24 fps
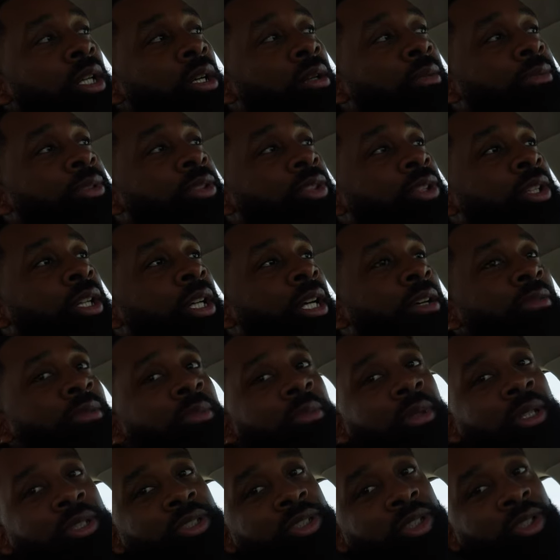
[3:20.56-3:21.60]
I'm sure they have a
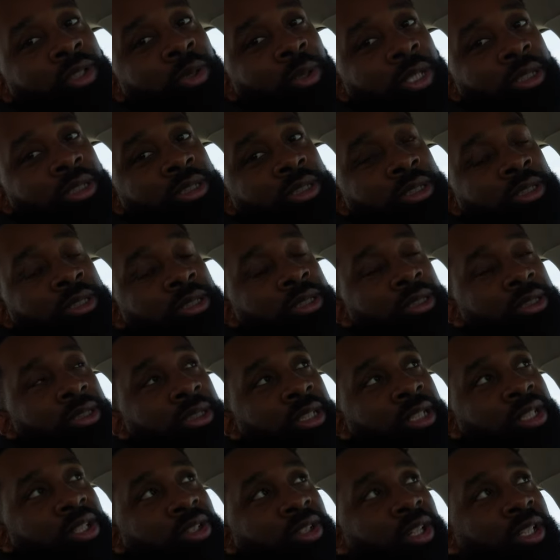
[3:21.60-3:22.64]
bunch of questions.
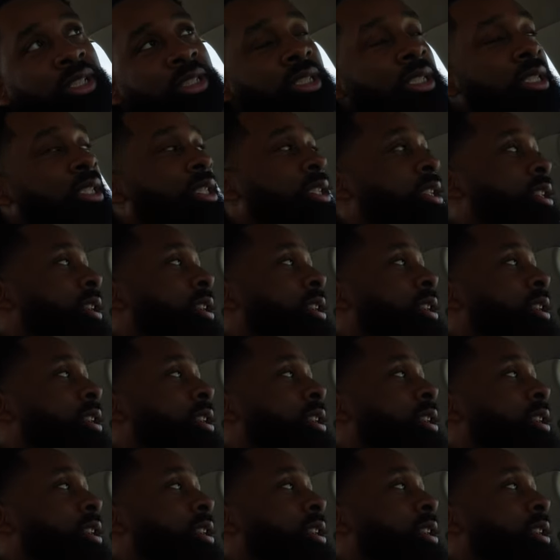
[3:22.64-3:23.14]
They're crazy.